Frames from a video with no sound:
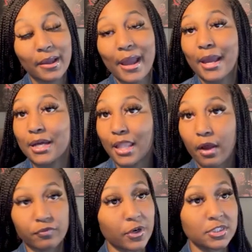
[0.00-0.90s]
and
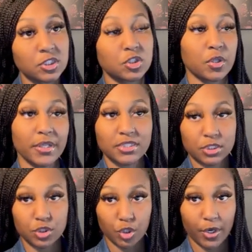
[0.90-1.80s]
CloudFront. So let's get
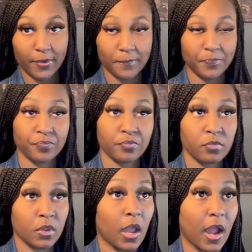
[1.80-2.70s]
started.
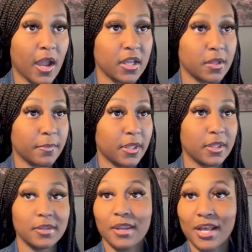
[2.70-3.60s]
I am
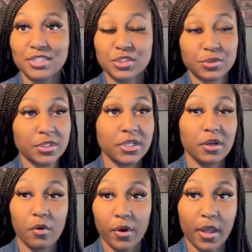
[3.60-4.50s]
in S3
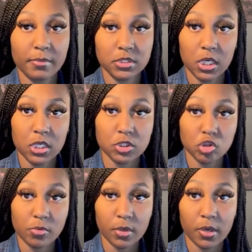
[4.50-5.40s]
on Amazon, so
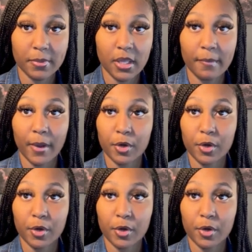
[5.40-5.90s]
I'm going to begin by